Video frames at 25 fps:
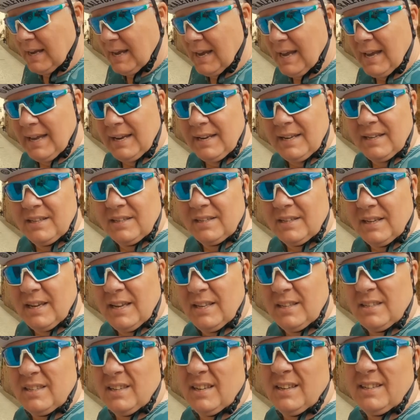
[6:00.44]
and it's
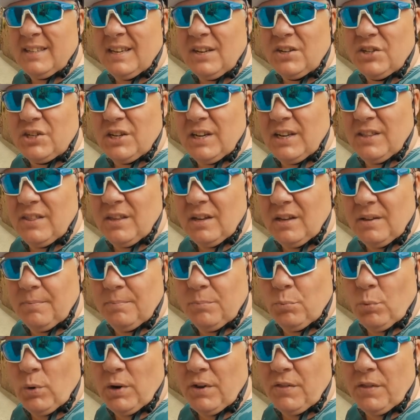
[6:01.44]
it's essentially the
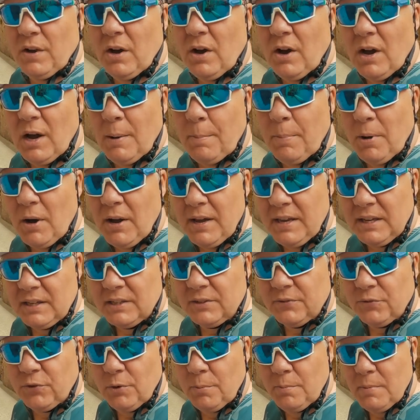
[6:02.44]
one of the higher
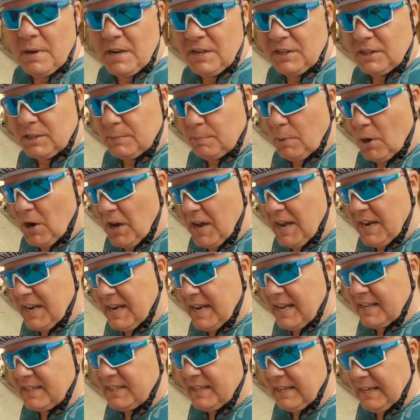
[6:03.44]
bikes from Inspired
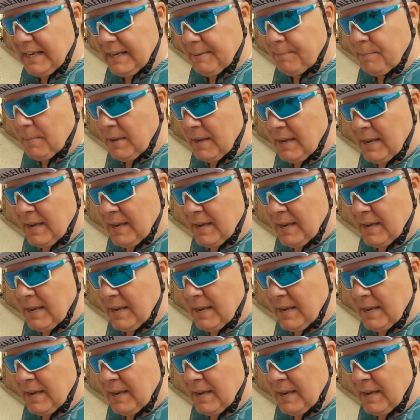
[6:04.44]
Italy.